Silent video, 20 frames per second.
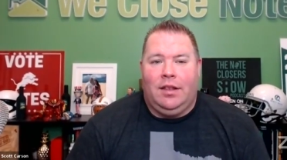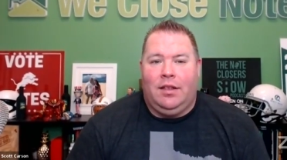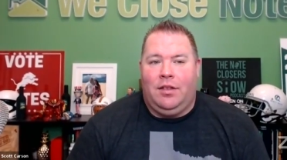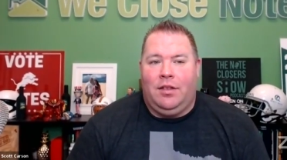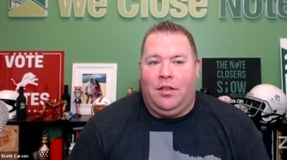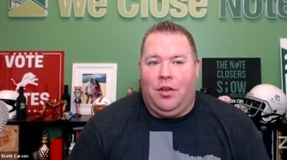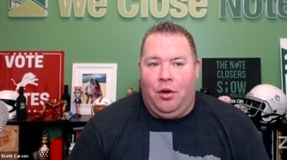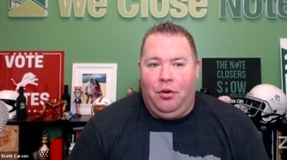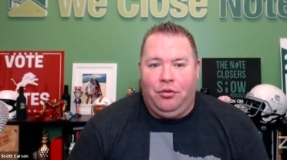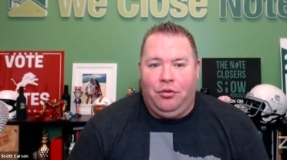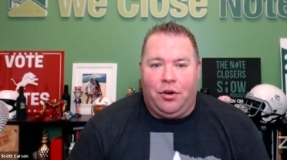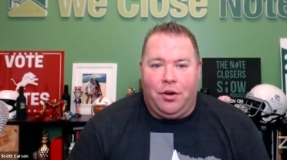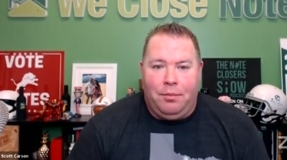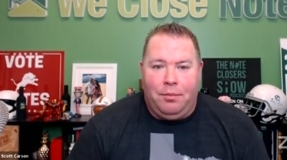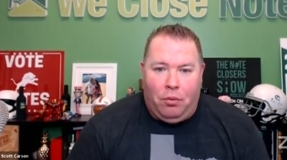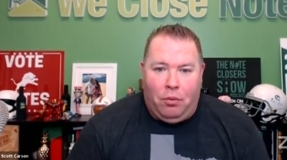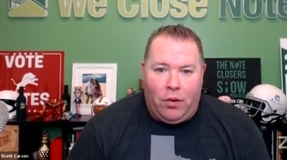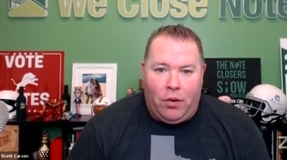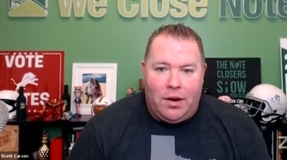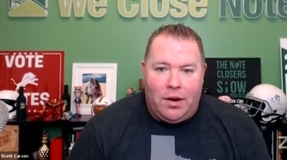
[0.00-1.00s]
Those are
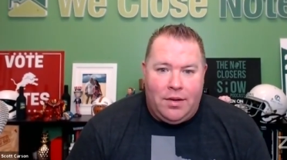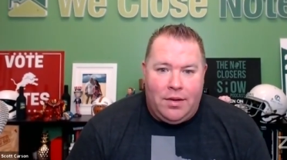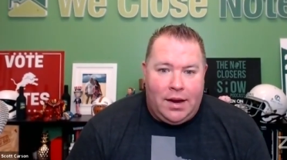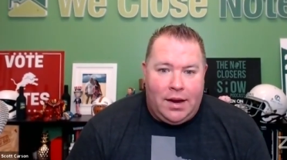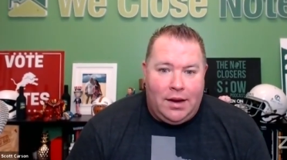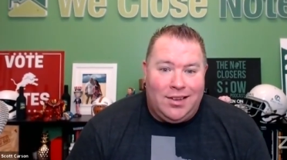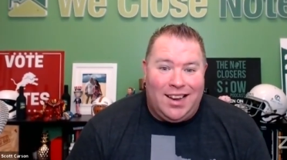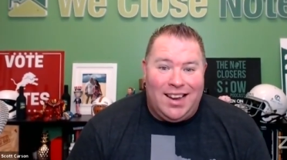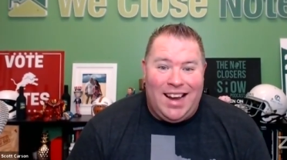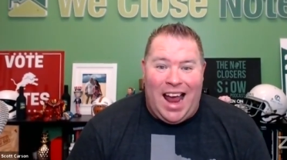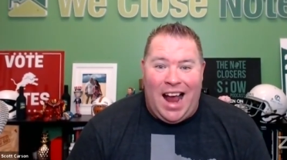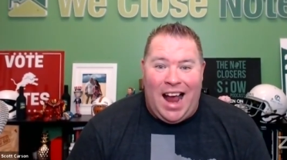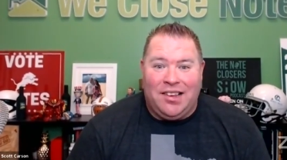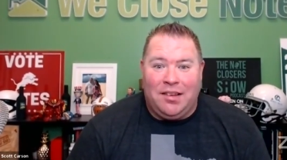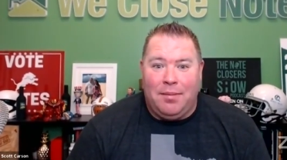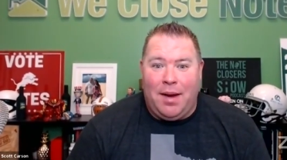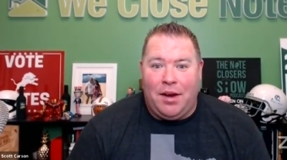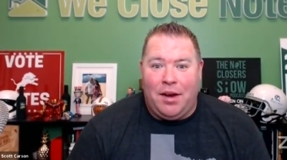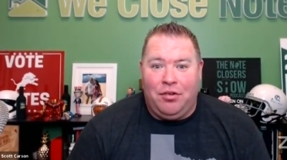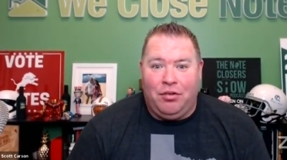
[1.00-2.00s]
important things that
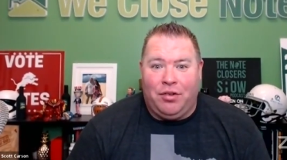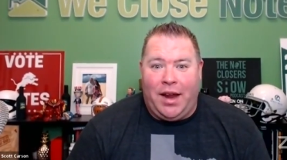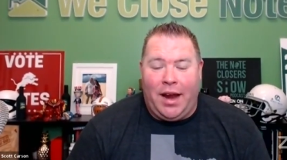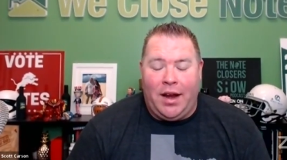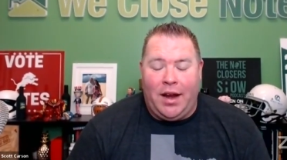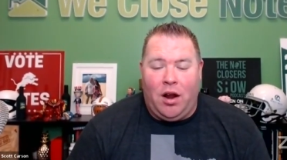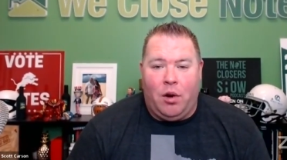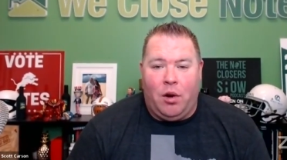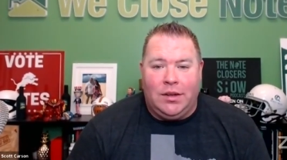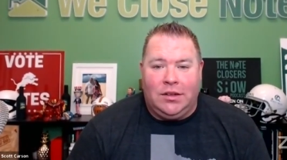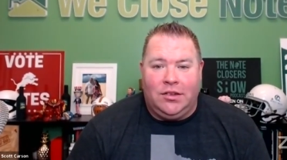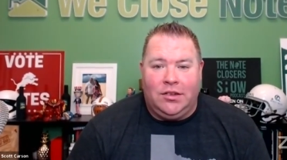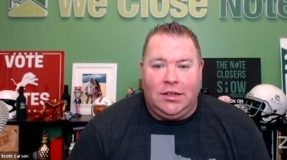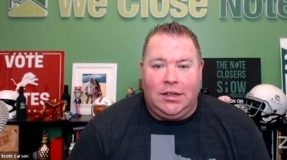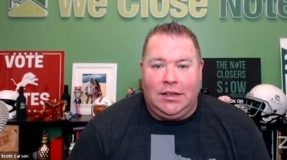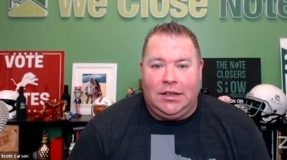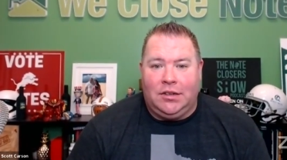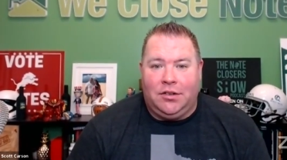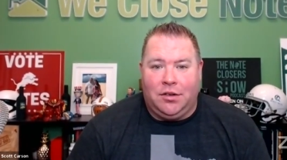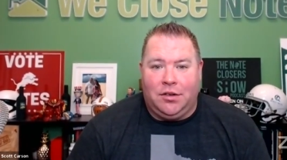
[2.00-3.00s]
asset managers can't always
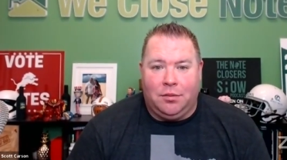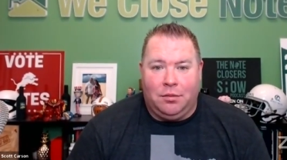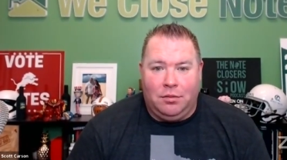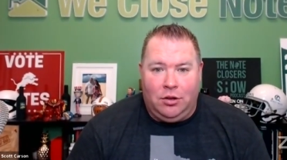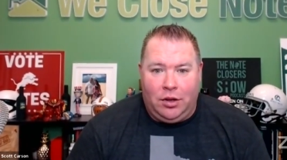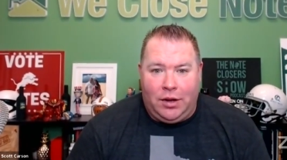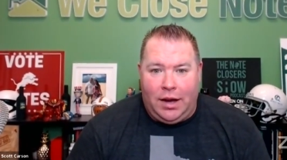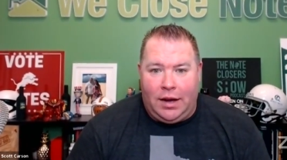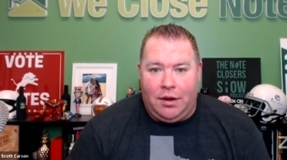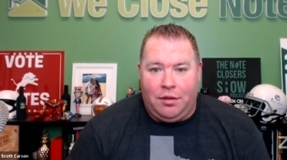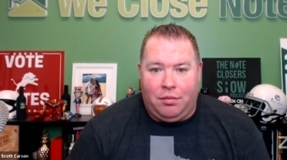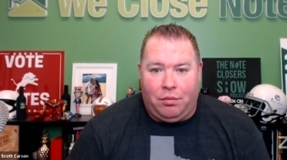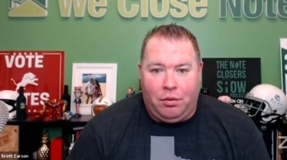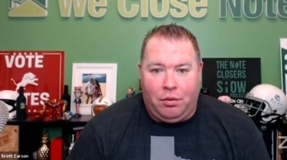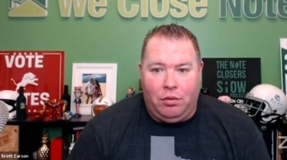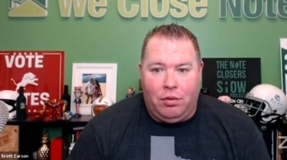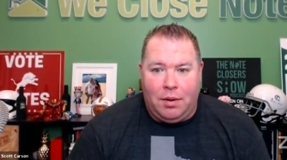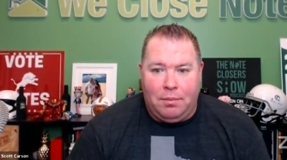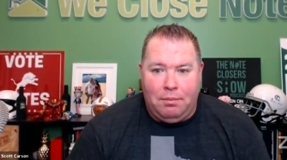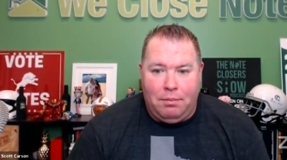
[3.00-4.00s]
see because they're looking
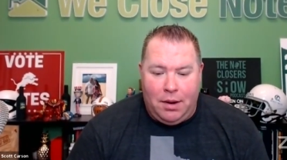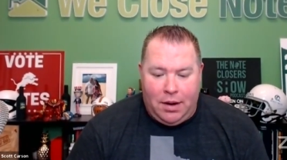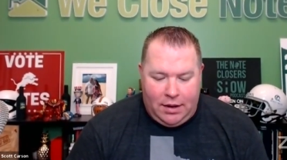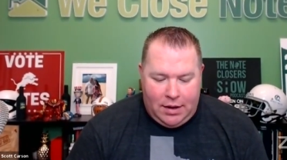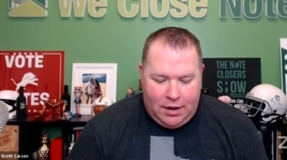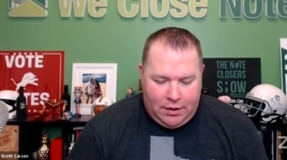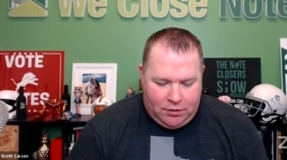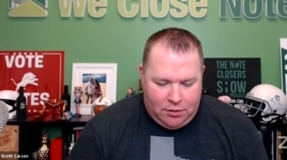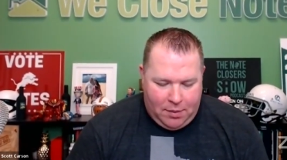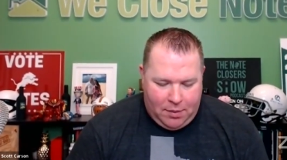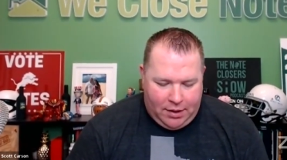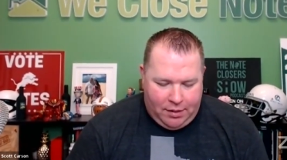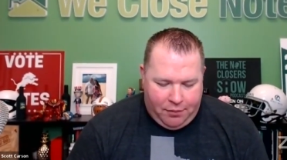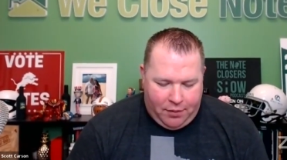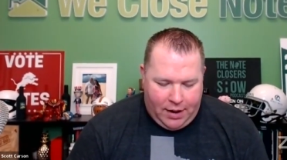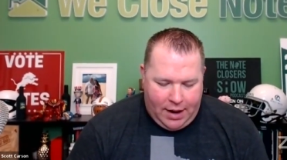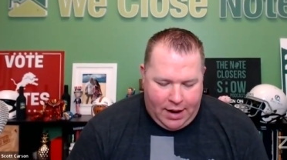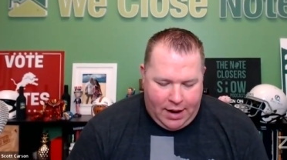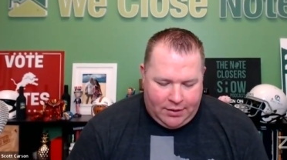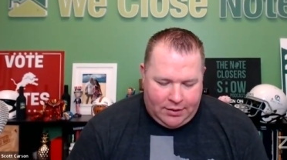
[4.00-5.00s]
through and bidding on so many
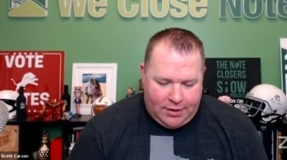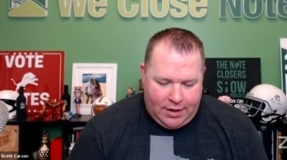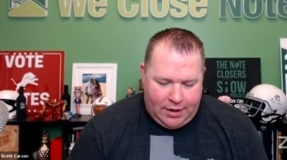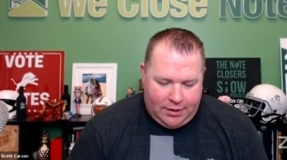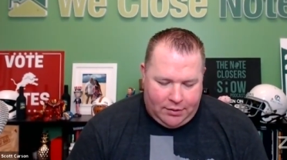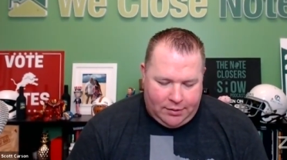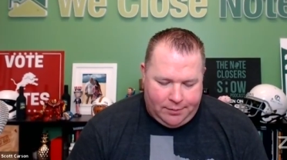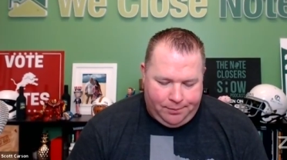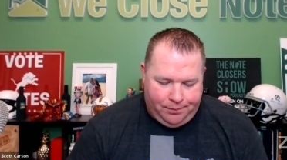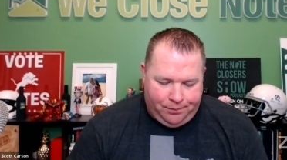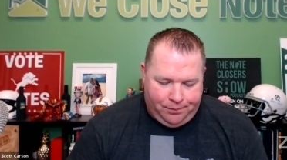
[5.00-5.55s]
different assets.